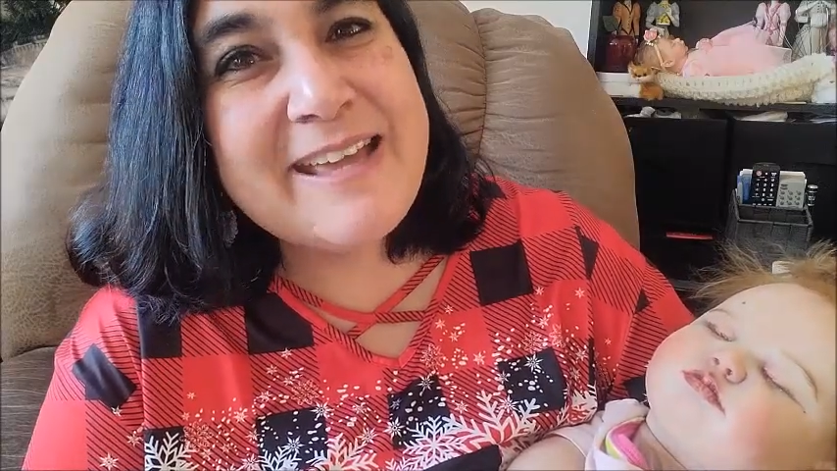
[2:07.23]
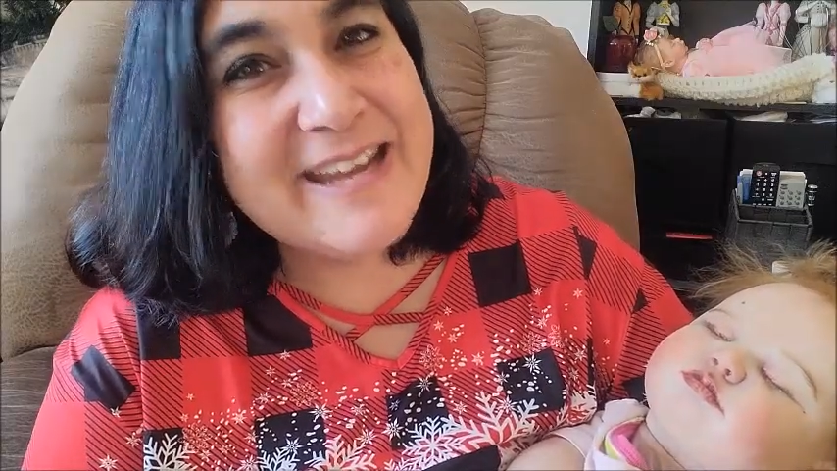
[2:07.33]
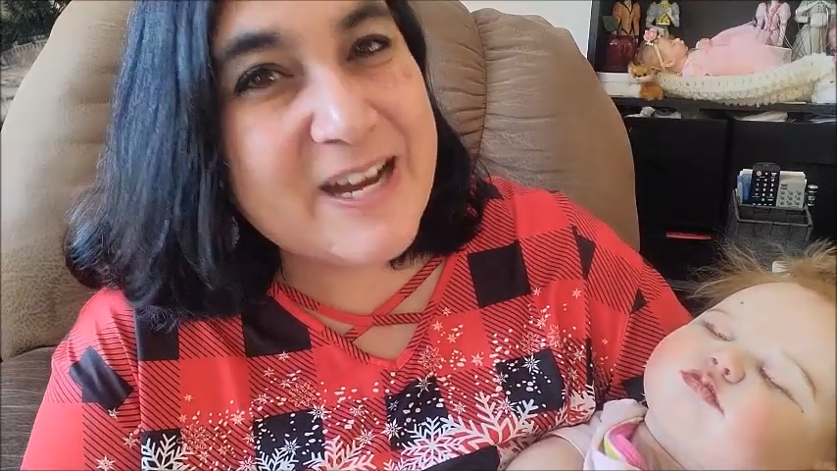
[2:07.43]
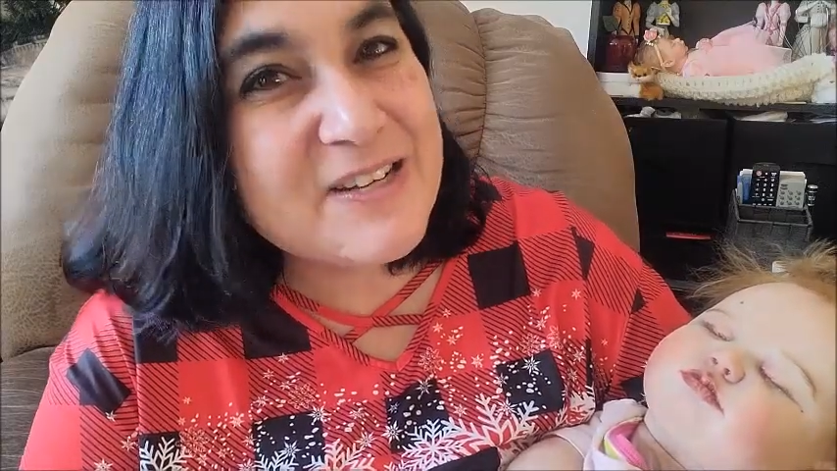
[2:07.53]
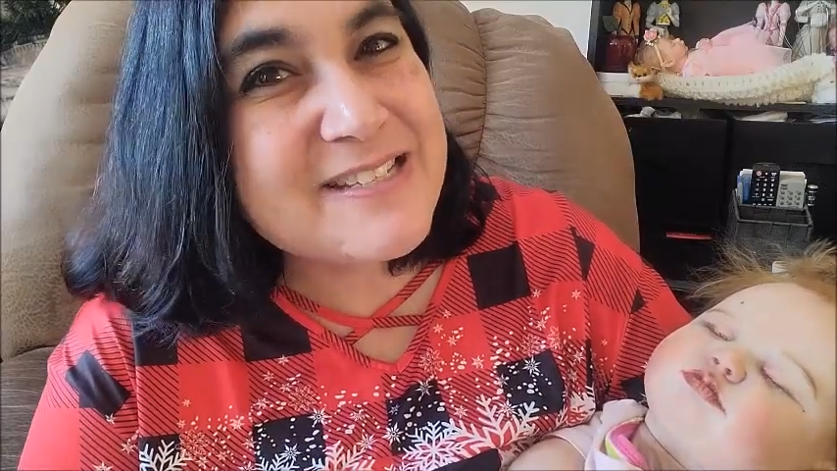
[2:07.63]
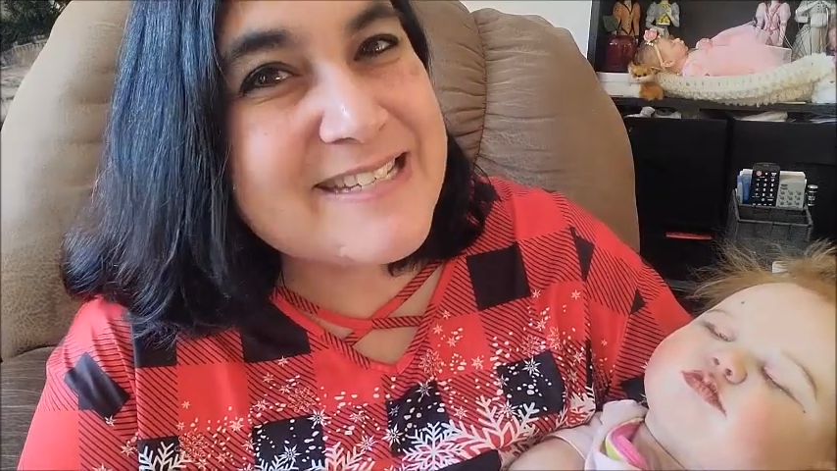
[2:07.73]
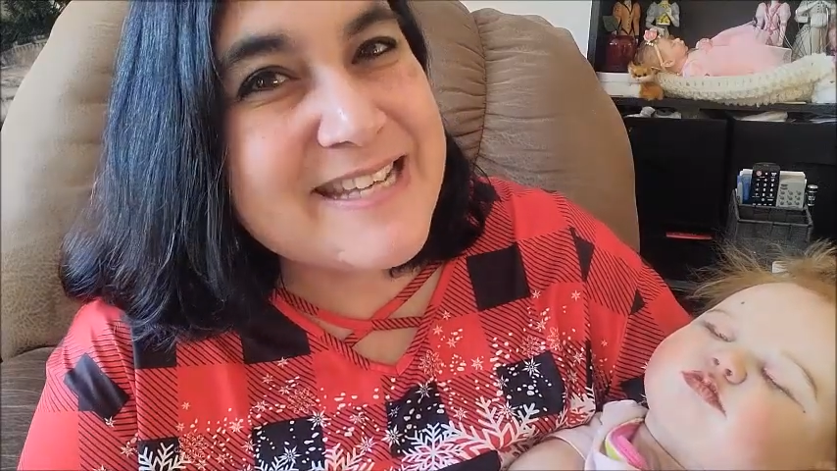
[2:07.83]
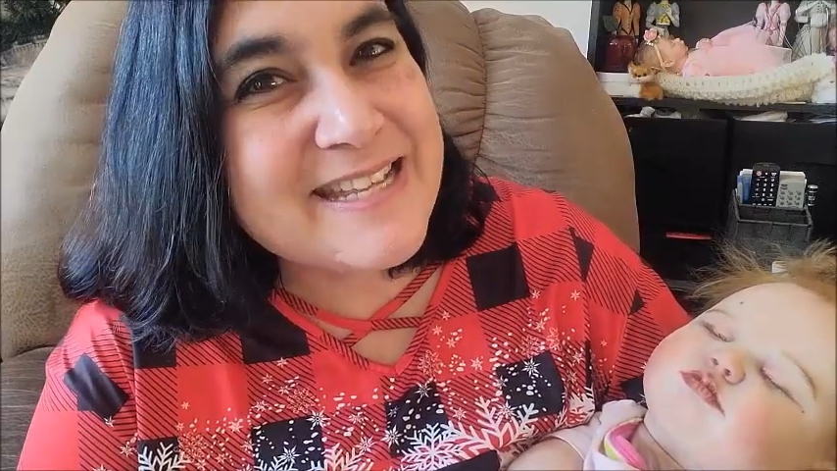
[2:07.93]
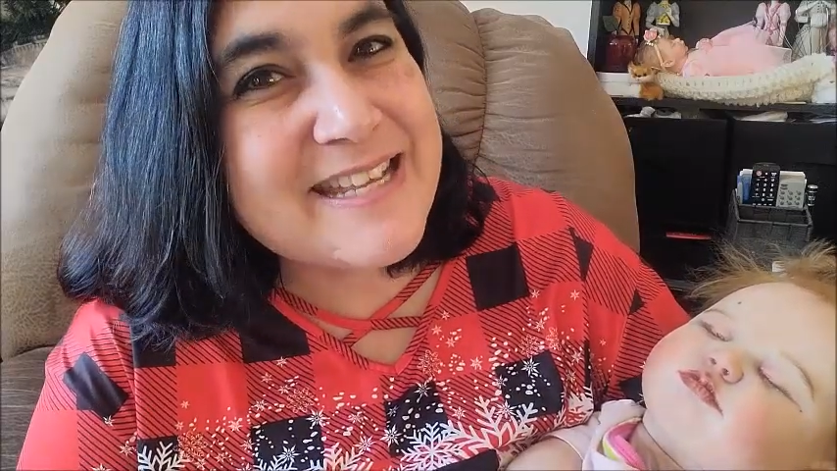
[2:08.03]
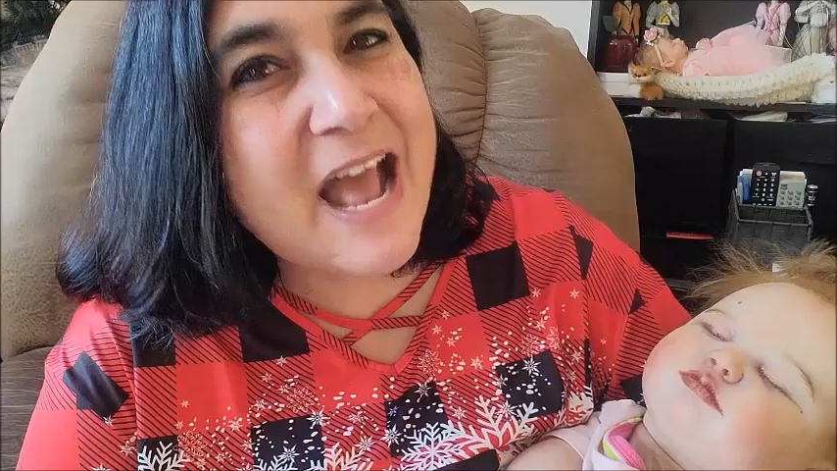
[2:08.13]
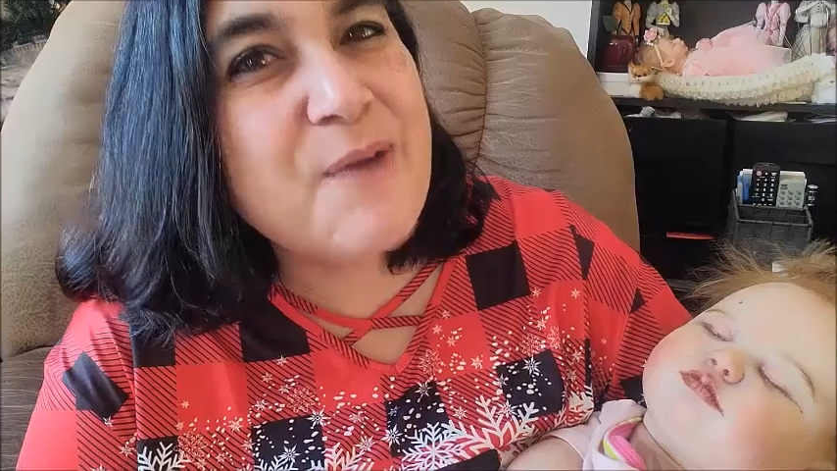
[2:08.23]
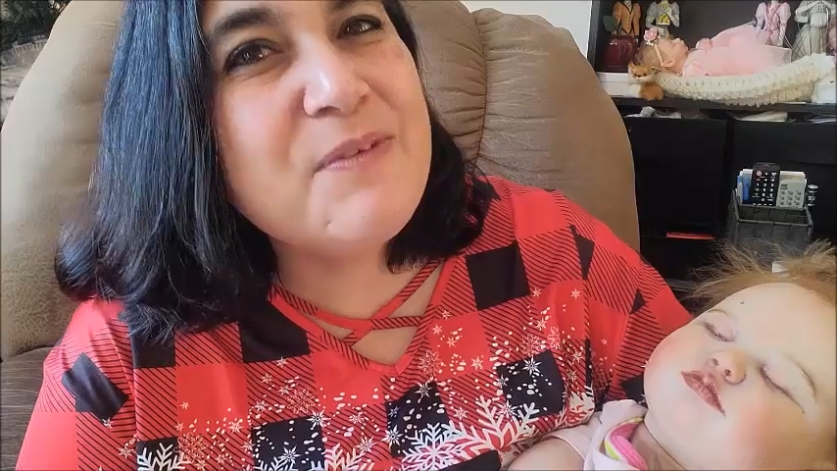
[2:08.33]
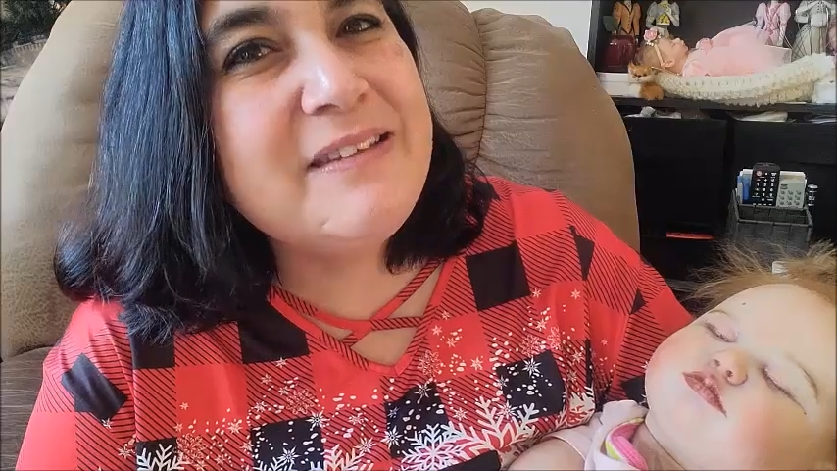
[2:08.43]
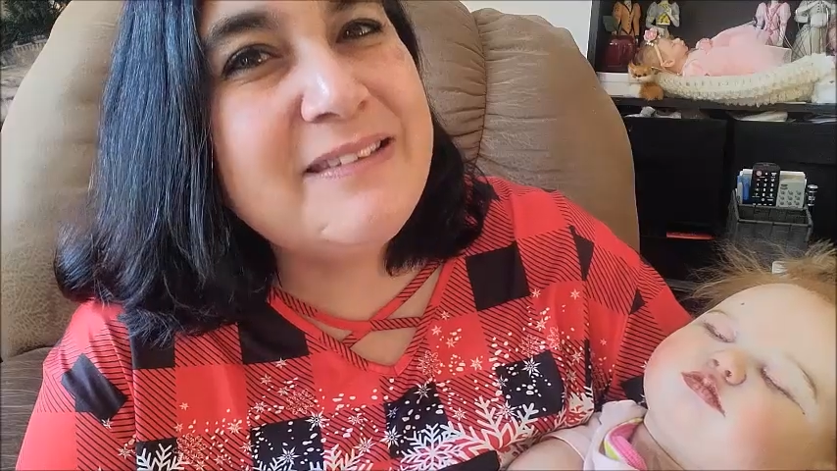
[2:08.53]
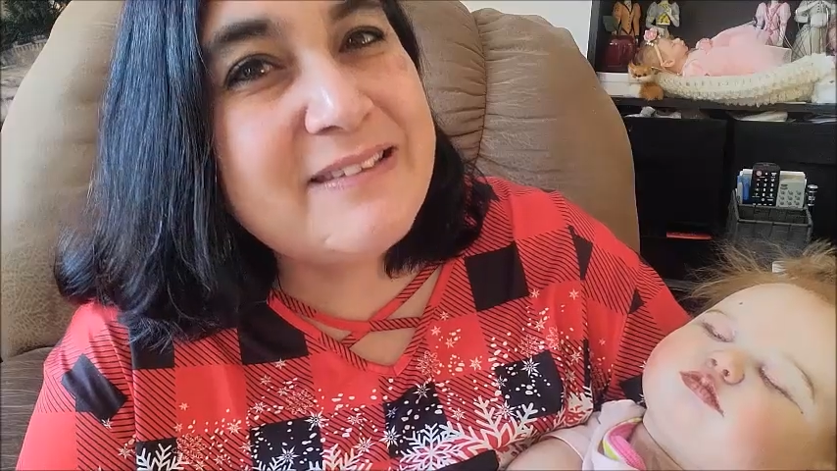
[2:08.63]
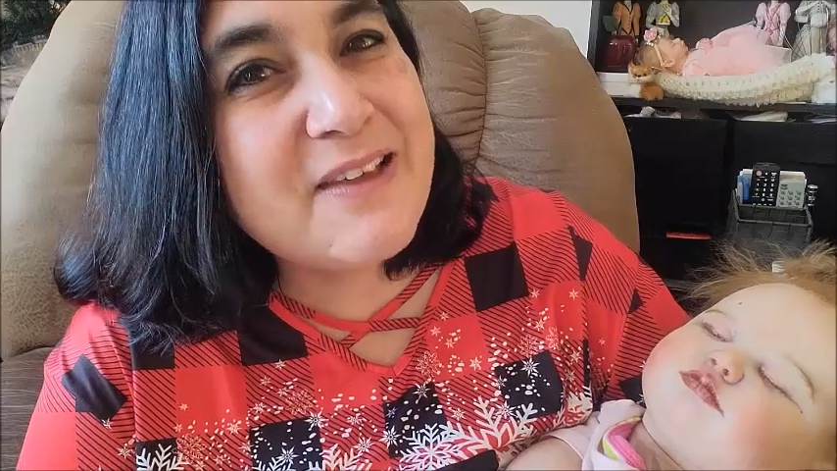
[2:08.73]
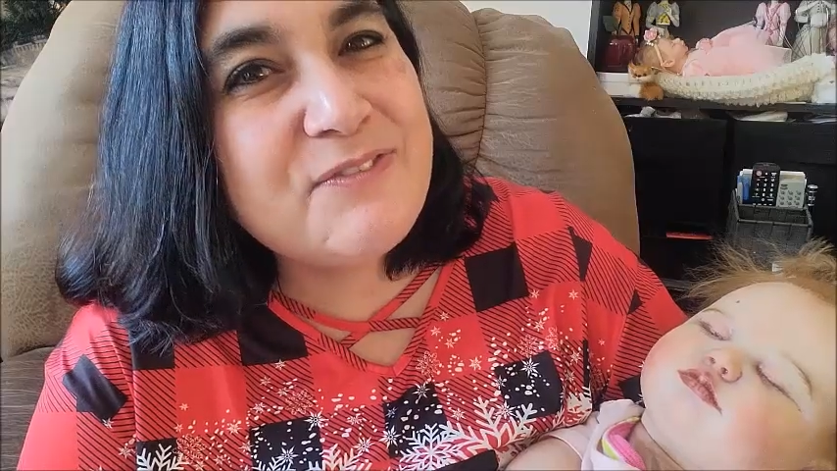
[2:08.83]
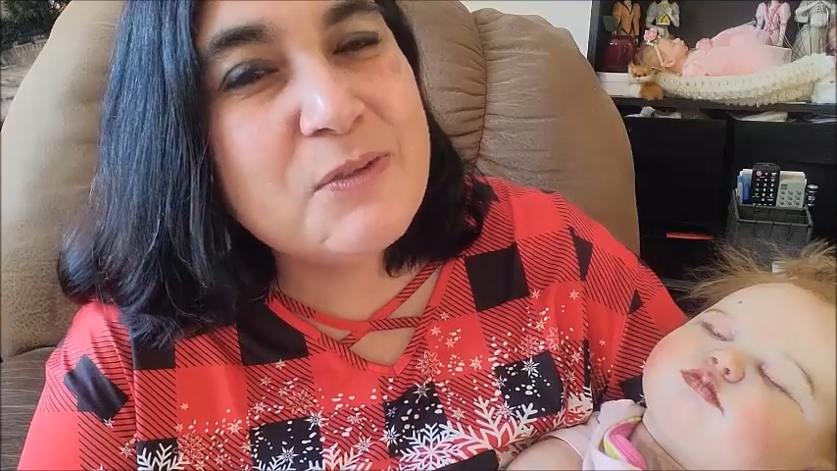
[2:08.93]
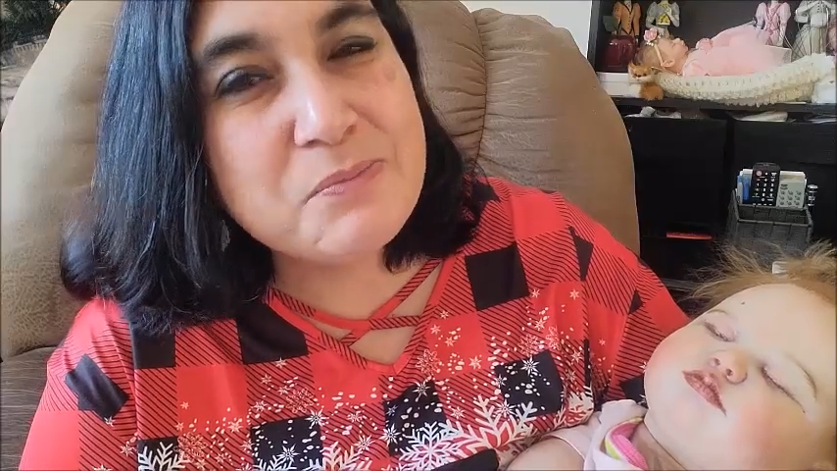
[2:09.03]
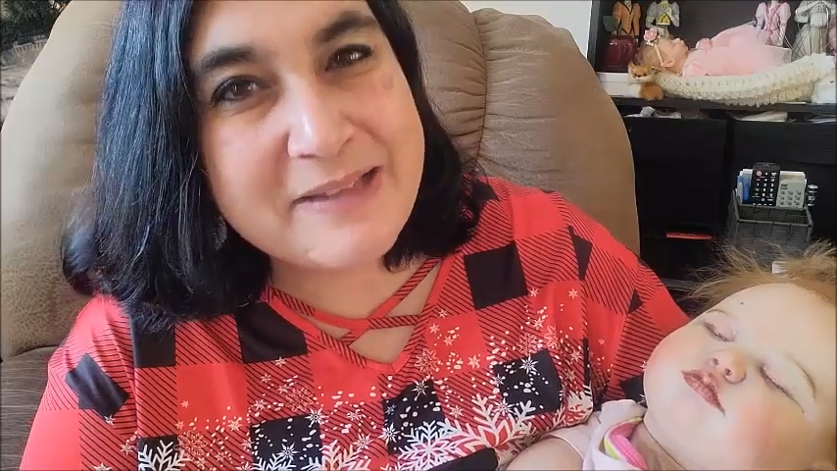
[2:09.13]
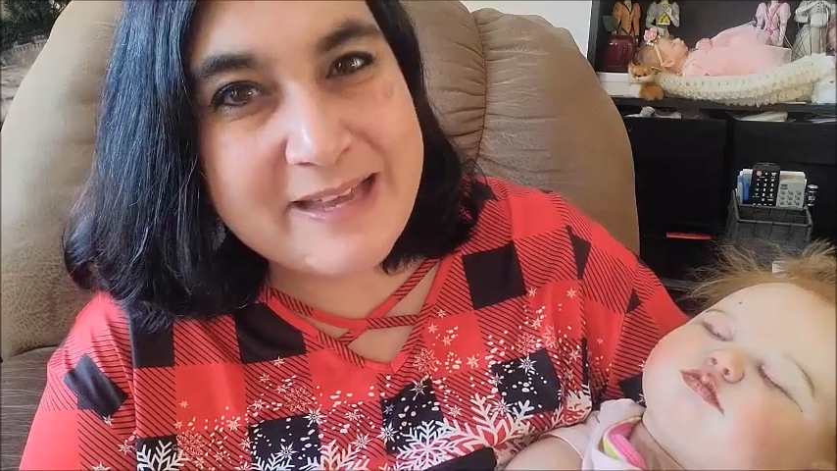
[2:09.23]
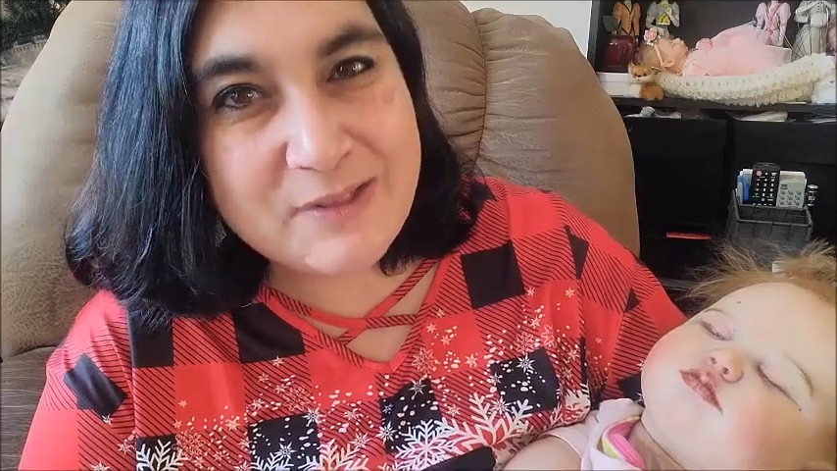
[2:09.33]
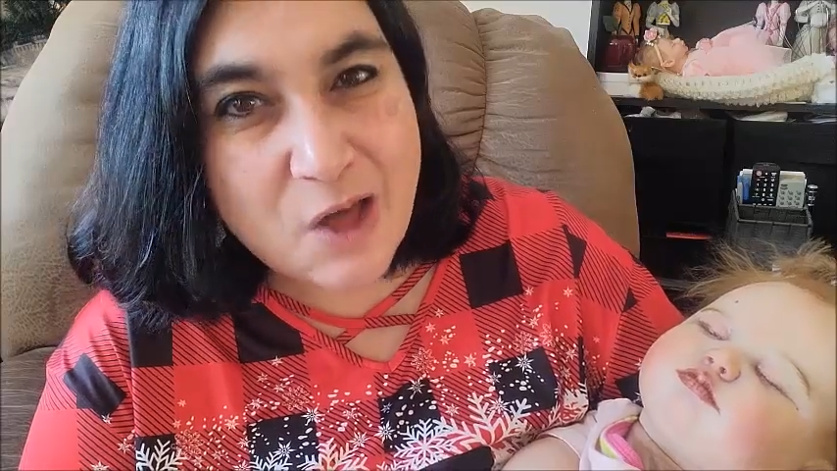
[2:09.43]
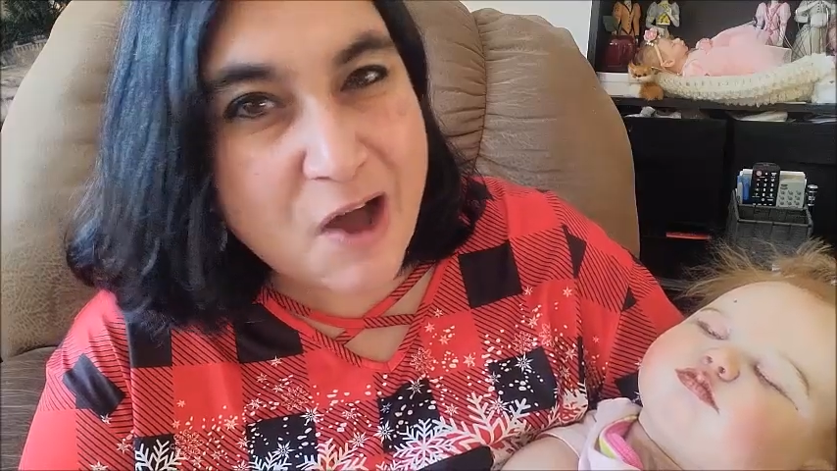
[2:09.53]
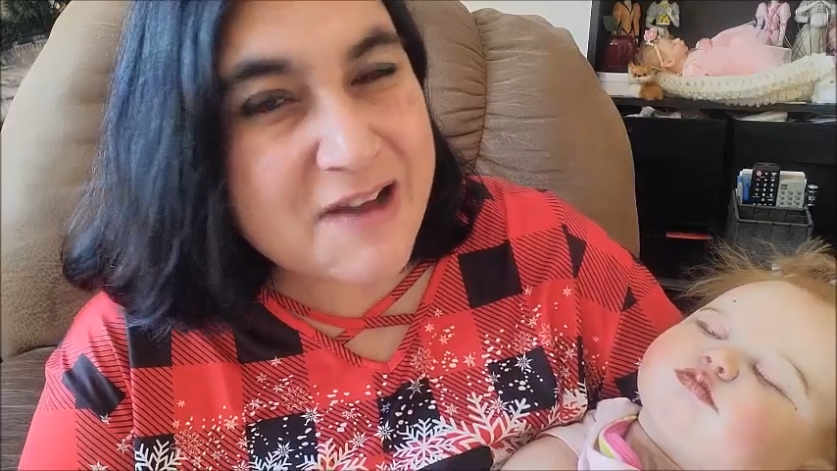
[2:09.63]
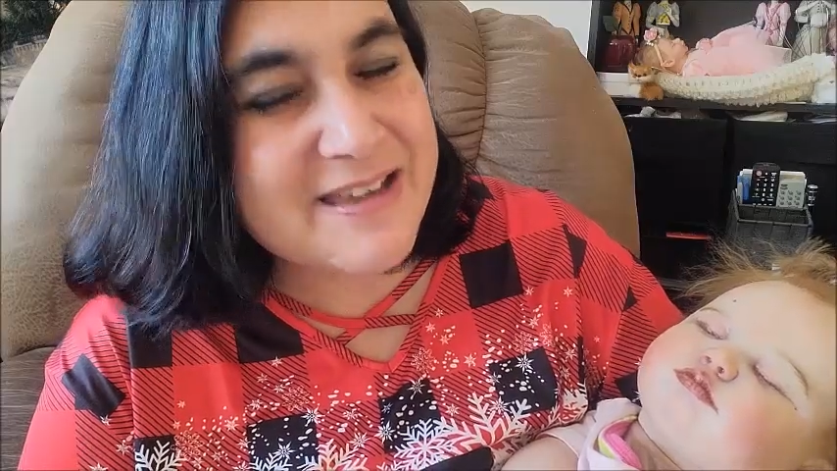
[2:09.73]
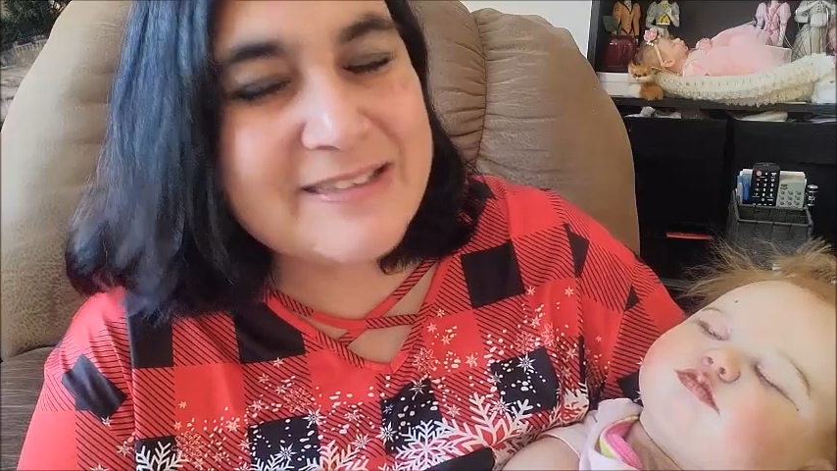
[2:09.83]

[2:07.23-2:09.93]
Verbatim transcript: guaranteed I would love to play along.